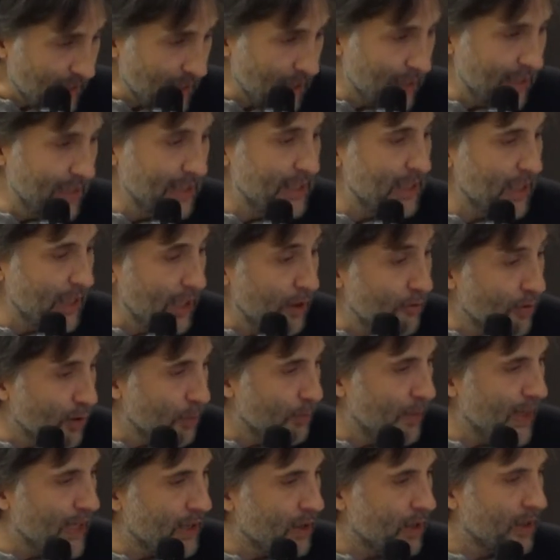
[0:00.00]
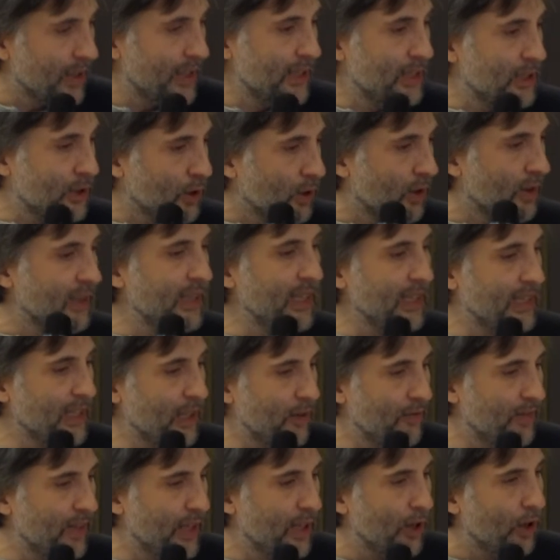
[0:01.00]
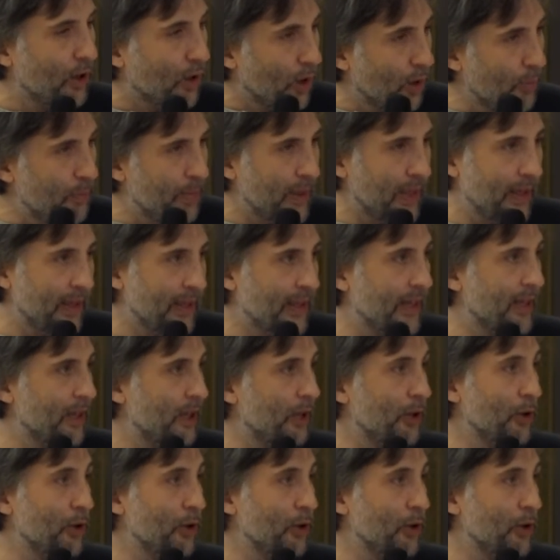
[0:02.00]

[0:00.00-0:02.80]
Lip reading: And even better, it's cognitively opaque.